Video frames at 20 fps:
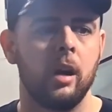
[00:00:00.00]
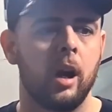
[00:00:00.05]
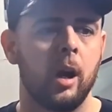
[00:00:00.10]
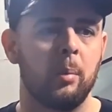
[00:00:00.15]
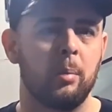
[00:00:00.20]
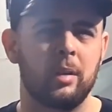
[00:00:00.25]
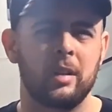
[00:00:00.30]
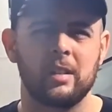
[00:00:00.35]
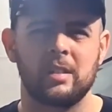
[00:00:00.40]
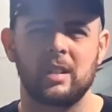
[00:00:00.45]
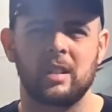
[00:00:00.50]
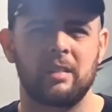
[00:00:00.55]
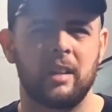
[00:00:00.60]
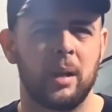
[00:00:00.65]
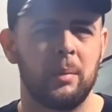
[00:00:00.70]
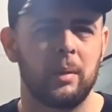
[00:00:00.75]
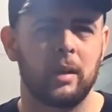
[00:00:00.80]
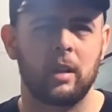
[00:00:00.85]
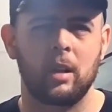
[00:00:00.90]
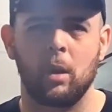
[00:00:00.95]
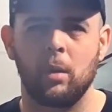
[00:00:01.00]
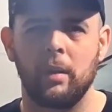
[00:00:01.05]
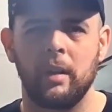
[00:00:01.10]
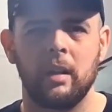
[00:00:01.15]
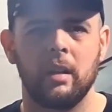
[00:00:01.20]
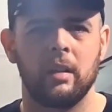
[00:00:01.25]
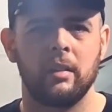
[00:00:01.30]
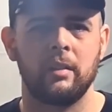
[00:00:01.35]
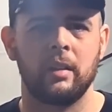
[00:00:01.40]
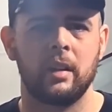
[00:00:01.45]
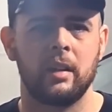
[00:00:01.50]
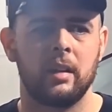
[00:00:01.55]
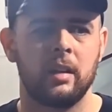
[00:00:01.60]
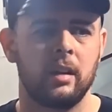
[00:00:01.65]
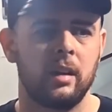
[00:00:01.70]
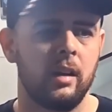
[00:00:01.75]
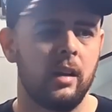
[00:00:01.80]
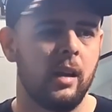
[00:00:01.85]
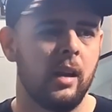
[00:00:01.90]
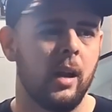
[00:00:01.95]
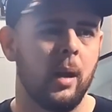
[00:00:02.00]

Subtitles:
or put a ceramic coating on there,